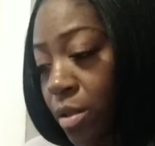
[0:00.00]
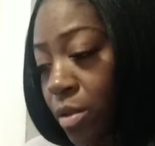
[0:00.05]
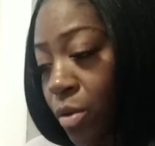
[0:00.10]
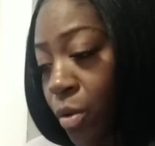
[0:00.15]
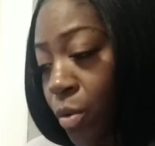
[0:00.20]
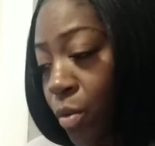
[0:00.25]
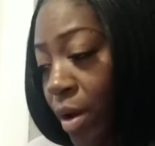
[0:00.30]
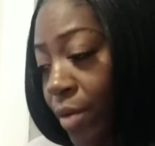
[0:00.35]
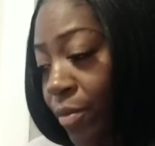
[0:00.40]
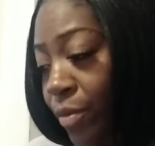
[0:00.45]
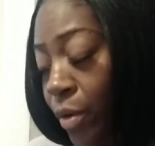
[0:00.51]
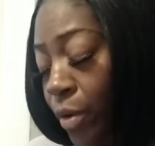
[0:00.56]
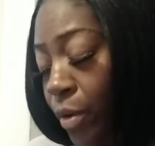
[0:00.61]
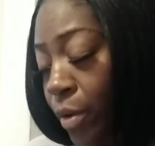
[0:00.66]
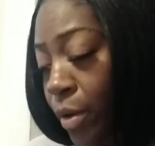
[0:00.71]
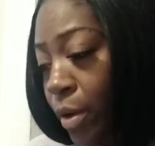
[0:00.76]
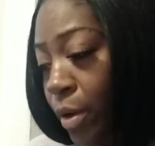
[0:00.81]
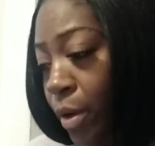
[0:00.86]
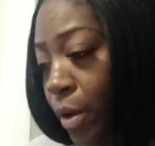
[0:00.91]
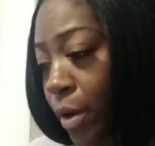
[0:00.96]

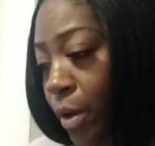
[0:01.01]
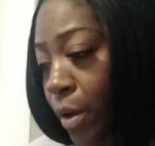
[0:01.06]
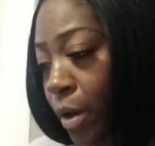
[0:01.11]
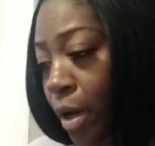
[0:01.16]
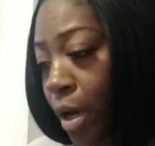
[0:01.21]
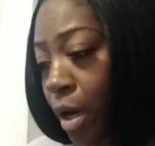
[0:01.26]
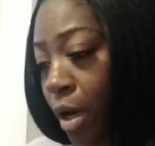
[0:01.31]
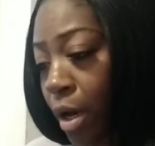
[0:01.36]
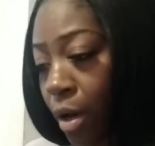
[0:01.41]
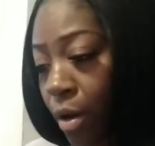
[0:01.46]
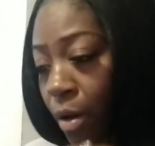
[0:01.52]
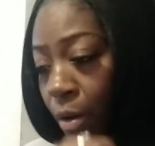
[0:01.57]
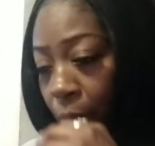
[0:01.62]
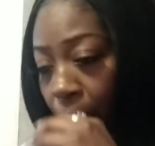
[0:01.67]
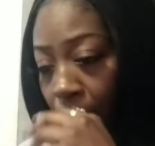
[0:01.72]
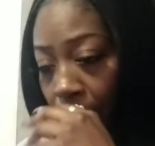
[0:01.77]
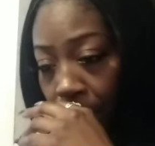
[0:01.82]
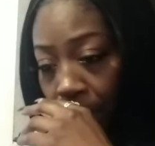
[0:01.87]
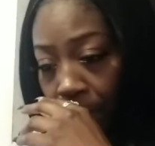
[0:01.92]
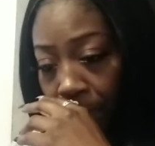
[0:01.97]
whoever
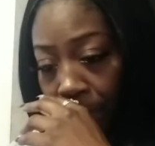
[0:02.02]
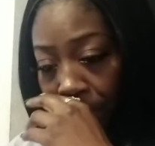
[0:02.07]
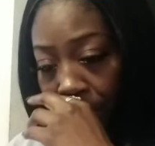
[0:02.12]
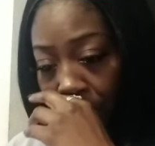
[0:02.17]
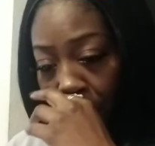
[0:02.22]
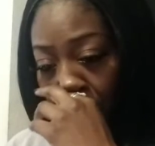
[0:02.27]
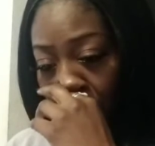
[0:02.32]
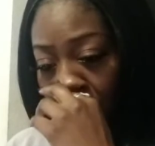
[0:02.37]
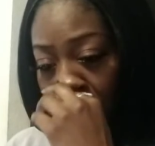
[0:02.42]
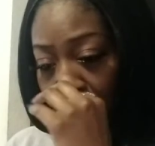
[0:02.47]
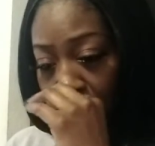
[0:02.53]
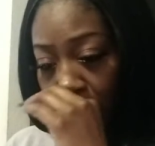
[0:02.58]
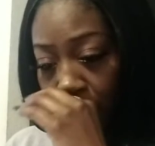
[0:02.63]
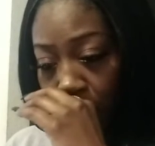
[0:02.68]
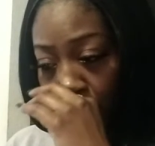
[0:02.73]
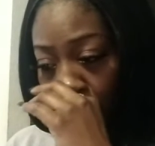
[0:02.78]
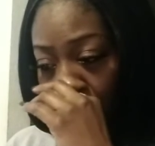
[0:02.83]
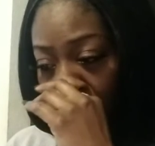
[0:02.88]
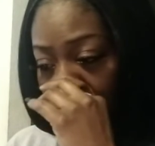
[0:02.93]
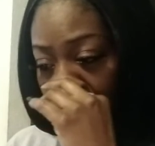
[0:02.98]
was in the
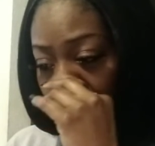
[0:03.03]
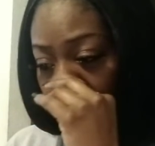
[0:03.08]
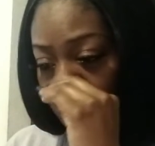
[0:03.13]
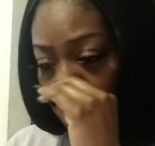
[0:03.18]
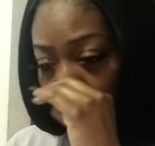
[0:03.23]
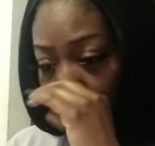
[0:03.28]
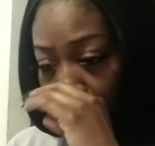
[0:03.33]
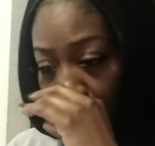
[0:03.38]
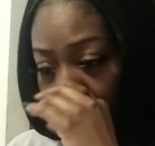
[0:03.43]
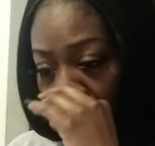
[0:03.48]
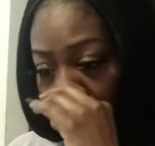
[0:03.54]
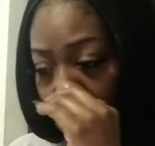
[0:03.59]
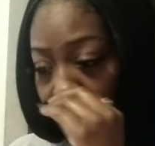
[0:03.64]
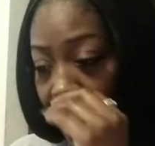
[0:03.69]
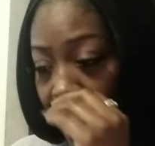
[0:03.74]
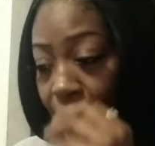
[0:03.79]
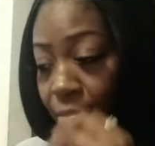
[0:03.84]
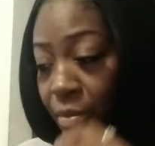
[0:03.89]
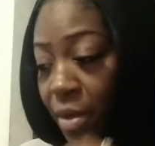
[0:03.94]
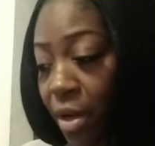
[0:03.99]
relationship, the
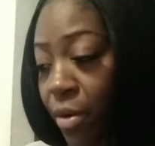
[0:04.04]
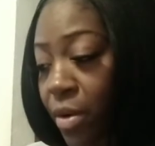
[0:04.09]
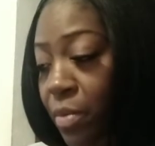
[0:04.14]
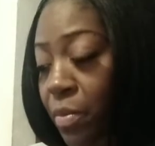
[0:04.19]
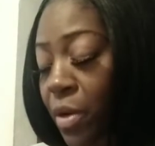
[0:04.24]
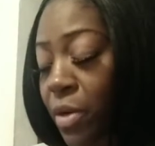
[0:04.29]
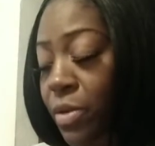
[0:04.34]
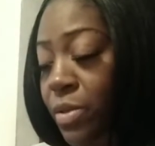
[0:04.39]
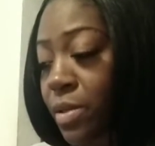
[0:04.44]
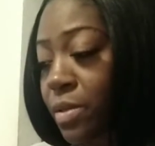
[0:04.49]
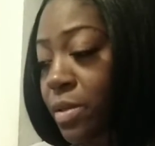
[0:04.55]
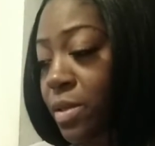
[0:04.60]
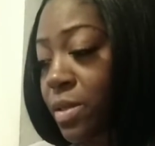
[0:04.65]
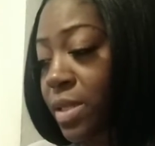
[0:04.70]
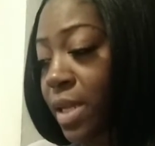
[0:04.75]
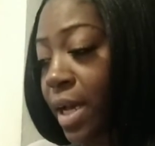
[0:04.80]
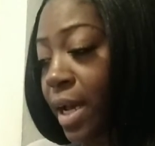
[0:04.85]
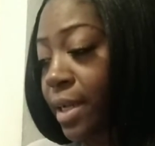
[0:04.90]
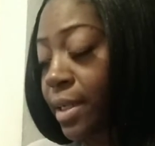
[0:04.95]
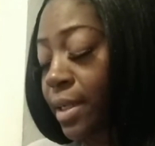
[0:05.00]
non-married person,
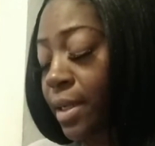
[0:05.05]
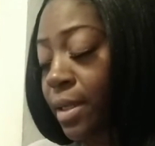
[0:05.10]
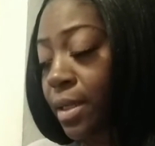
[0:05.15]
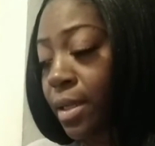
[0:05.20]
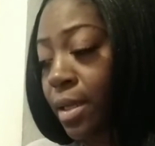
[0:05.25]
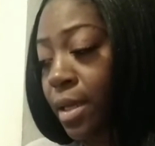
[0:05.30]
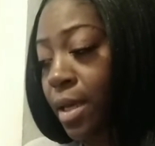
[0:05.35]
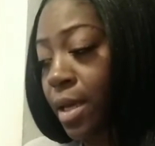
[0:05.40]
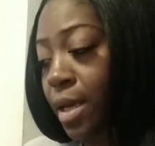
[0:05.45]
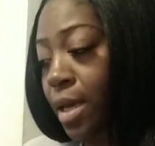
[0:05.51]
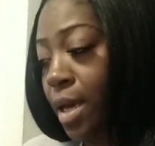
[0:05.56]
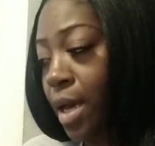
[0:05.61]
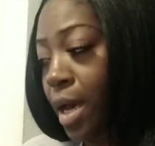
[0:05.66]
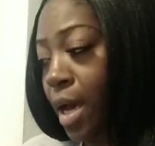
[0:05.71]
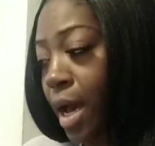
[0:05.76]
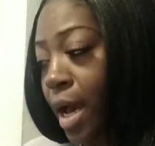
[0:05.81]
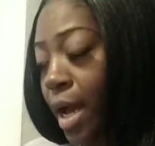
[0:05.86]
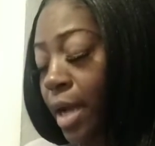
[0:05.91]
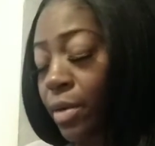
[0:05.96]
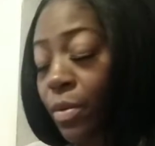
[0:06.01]
decided,
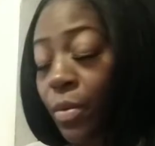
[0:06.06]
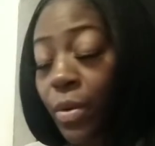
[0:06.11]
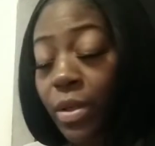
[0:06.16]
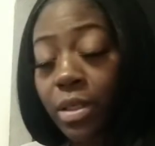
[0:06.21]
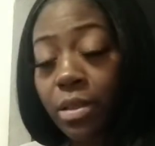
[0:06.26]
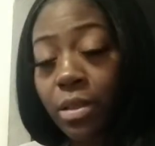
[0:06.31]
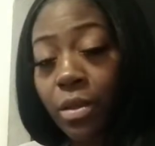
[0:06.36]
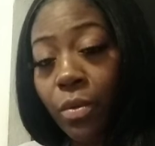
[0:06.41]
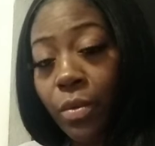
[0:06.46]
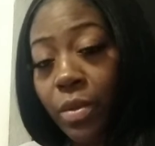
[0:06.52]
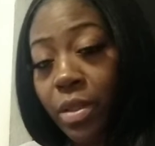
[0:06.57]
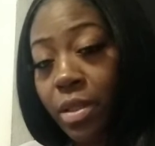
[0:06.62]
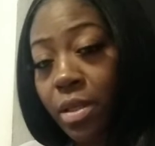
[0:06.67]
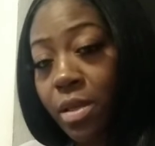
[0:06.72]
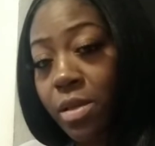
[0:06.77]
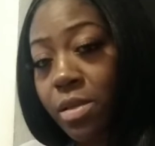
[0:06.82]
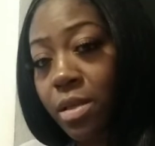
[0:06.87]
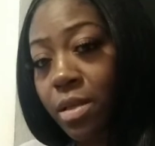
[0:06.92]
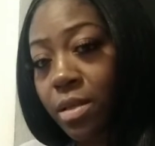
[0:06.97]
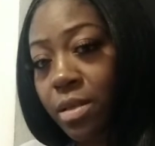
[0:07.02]
I don't want to deal with
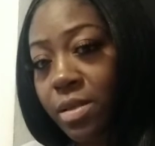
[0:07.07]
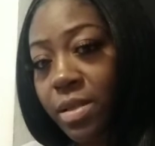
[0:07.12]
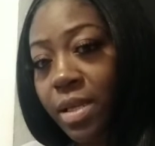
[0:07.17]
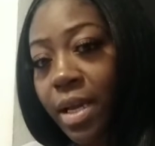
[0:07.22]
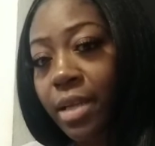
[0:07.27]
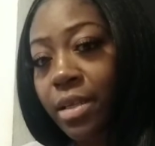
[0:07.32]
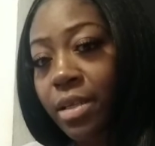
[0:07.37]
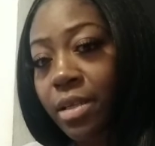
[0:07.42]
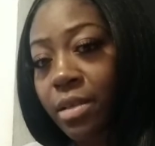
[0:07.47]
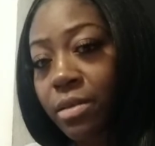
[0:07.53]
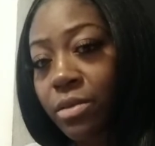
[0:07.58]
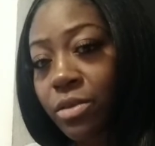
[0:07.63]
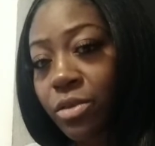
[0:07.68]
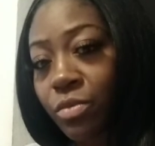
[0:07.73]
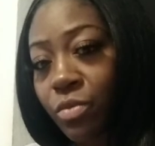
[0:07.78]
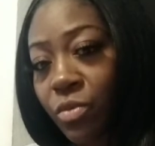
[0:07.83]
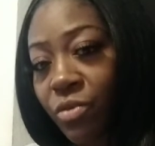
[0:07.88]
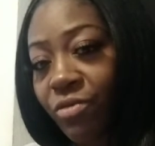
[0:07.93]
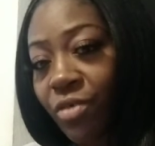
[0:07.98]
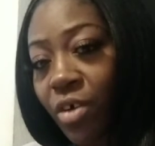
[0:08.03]
this, and decided to
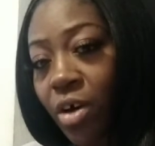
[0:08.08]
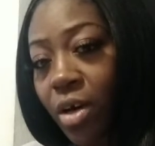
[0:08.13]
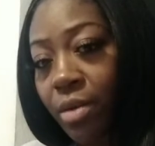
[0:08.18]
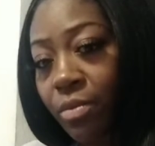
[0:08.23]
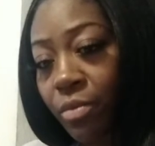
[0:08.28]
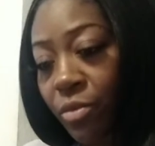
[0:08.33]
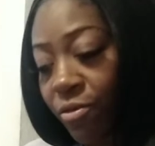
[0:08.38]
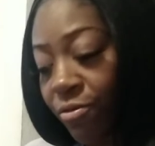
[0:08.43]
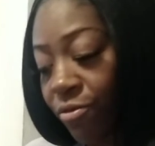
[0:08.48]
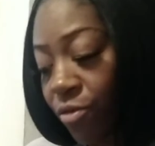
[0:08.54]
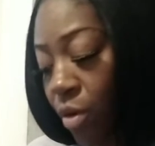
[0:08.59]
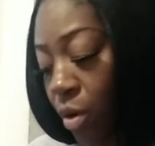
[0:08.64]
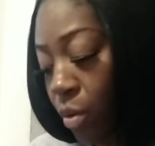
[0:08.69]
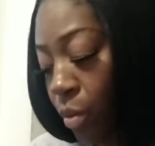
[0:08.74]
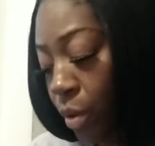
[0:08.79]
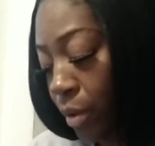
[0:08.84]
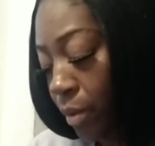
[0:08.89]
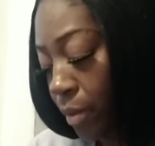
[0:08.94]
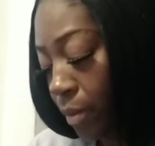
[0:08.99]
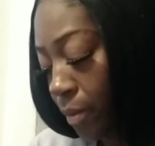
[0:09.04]
move on, move
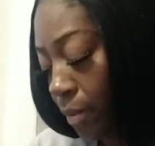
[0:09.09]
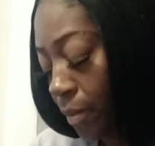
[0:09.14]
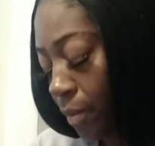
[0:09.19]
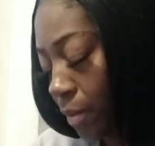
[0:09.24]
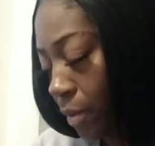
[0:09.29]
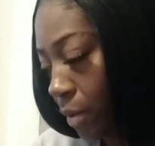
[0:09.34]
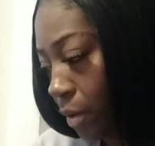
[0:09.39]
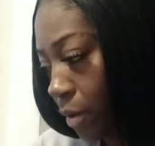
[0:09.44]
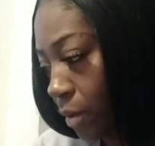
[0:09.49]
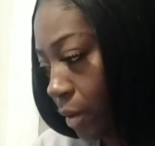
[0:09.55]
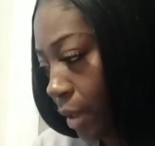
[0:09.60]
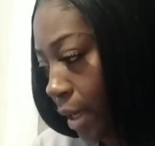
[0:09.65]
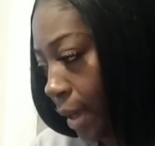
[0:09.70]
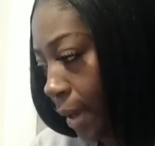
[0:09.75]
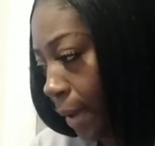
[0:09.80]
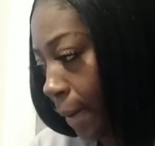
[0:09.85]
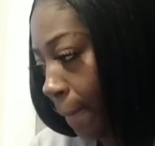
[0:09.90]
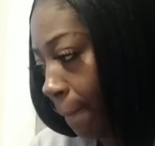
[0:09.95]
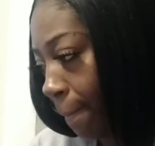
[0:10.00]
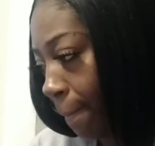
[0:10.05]
forward, okay?